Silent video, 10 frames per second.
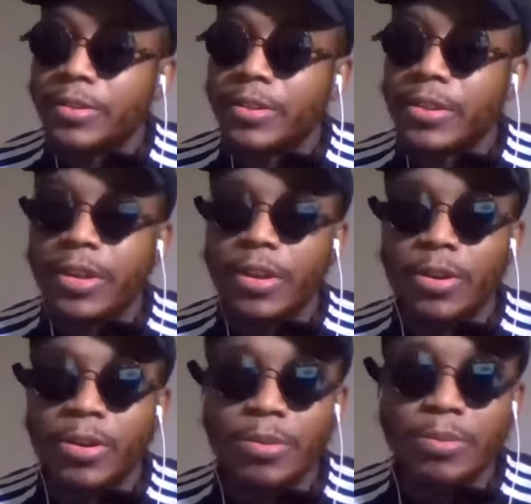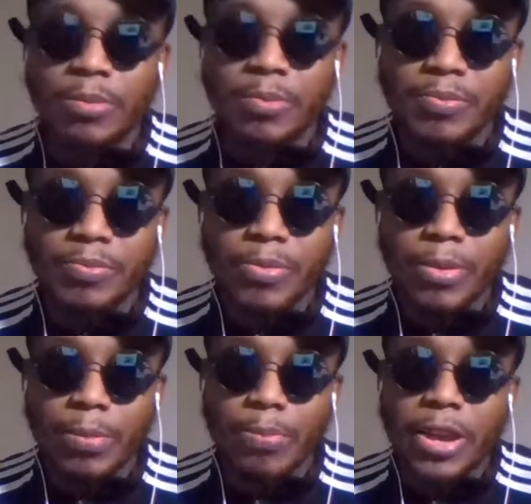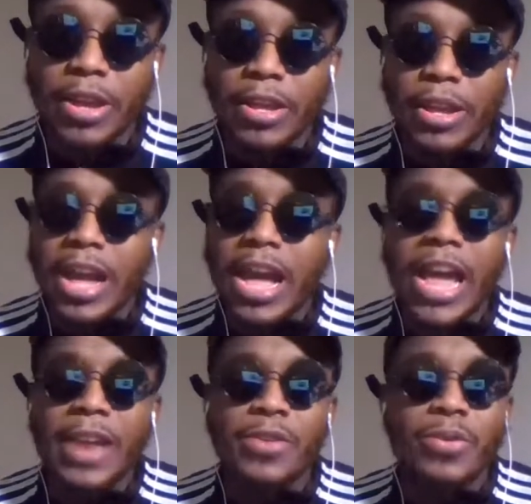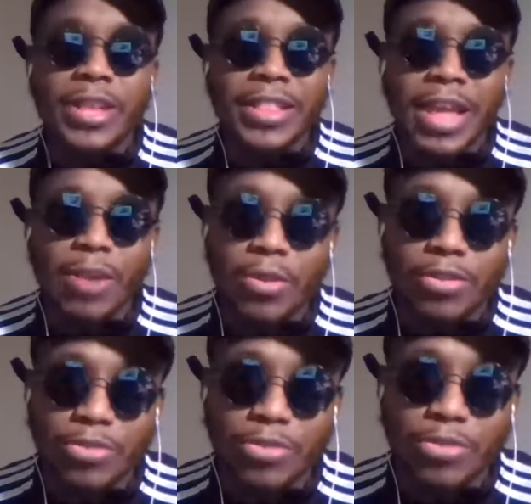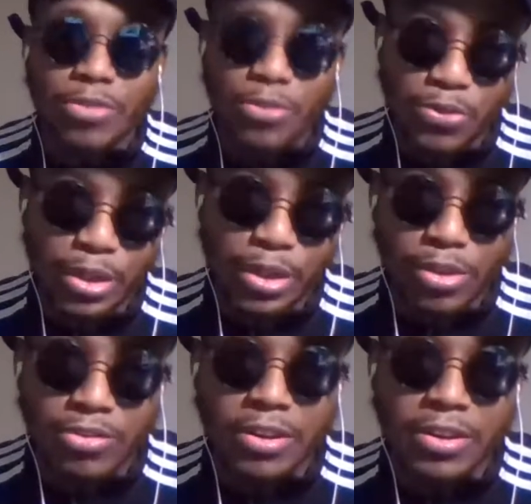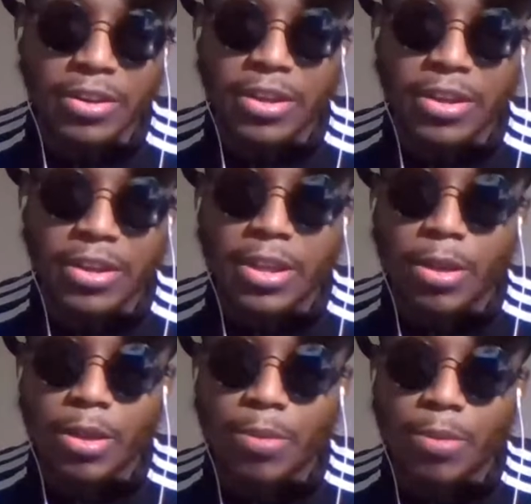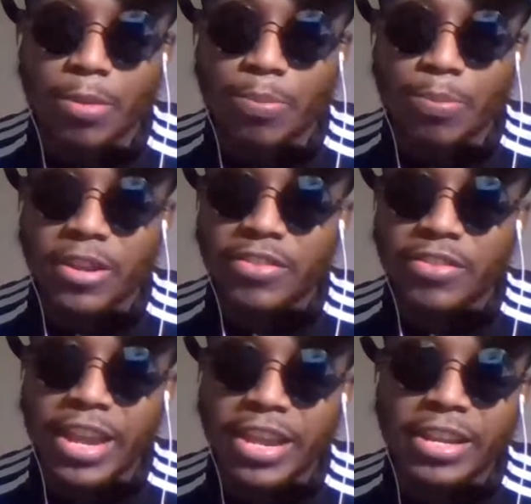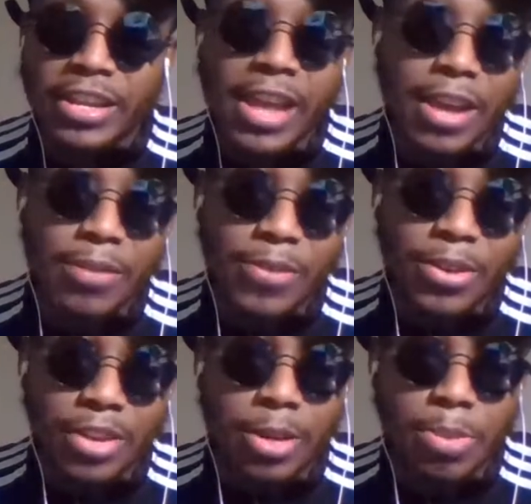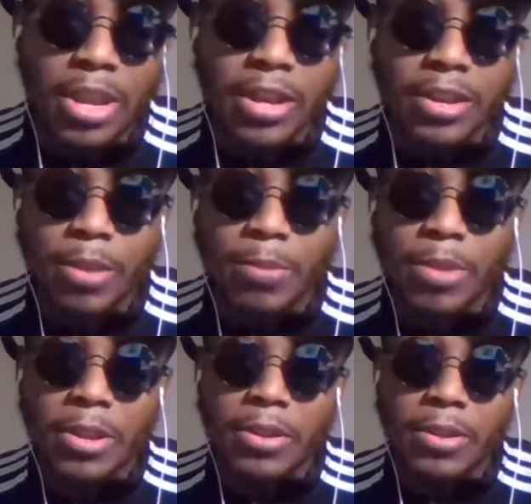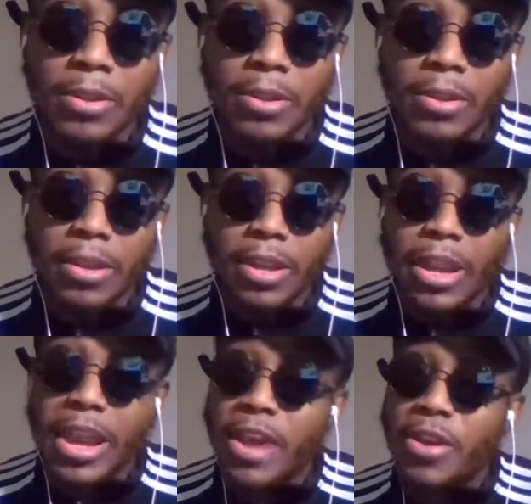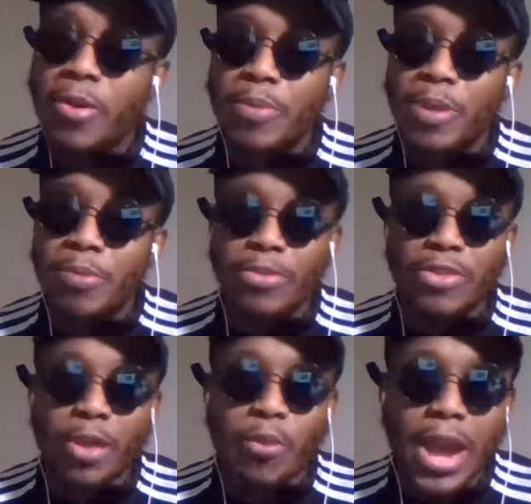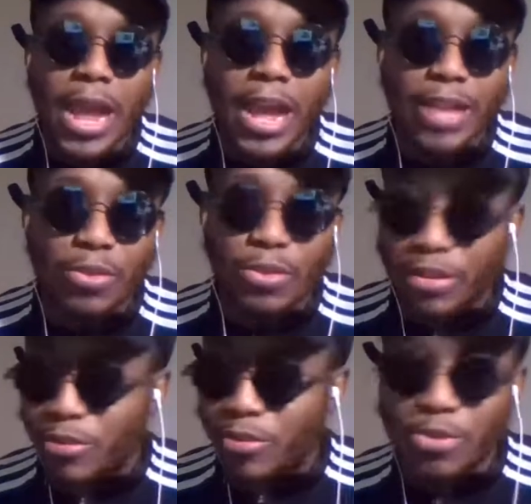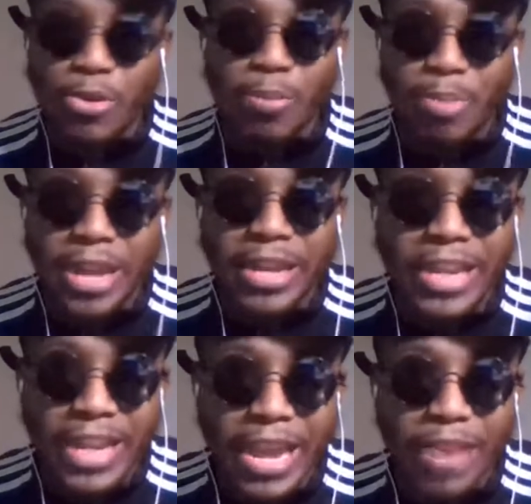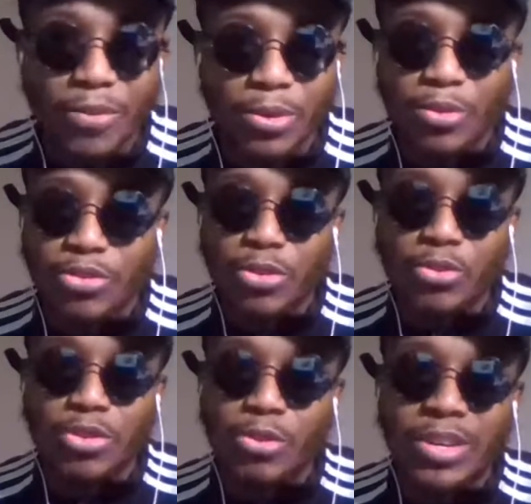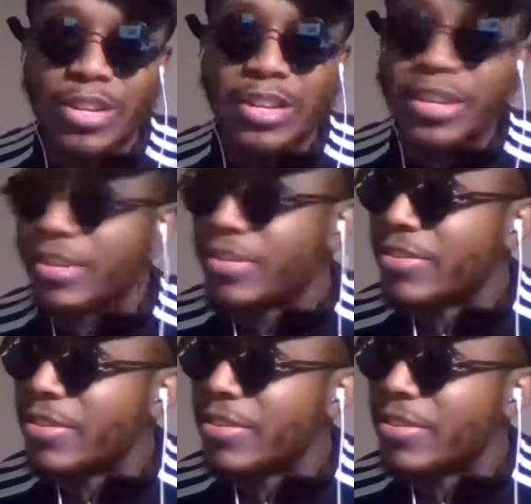But I knew that wasn't fully the reasoning, because like a lot of us in the pandemic, and I know people's like, wow, I thought that you was going to bang the gavel on Joseph Diaz.